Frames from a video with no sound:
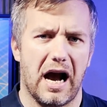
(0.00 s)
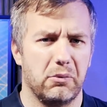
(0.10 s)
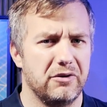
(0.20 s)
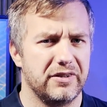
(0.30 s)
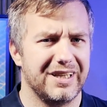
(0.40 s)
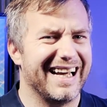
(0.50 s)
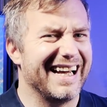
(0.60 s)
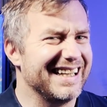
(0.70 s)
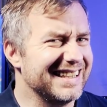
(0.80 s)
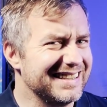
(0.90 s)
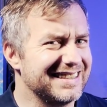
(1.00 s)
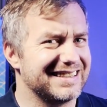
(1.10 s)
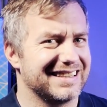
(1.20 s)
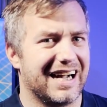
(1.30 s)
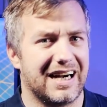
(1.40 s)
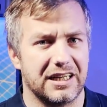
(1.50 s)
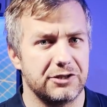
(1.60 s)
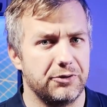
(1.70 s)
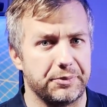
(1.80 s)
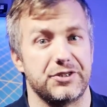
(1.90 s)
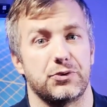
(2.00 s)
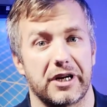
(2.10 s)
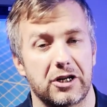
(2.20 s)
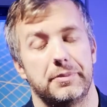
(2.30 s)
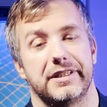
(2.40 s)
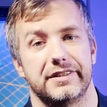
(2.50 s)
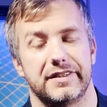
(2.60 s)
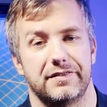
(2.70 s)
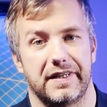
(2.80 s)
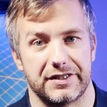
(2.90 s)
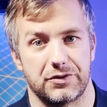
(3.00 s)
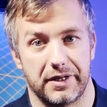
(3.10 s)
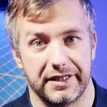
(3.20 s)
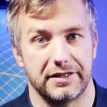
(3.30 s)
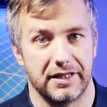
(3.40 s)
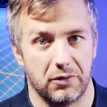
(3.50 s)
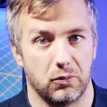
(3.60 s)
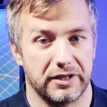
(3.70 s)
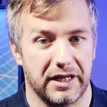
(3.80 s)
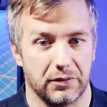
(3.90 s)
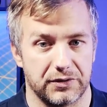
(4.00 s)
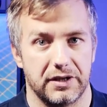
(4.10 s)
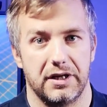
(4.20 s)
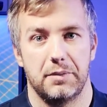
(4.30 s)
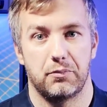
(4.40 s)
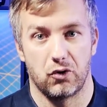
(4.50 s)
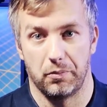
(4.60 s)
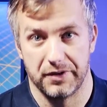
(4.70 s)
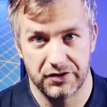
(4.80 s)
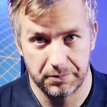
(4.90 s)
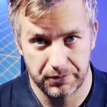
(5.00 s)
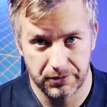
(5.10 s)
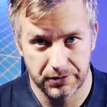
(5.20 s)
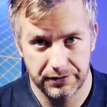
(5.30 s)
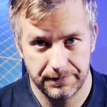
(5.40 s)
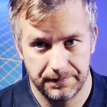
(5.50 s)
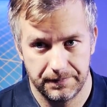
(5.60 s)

However, it is hard for me to recommend this device right now without proper support.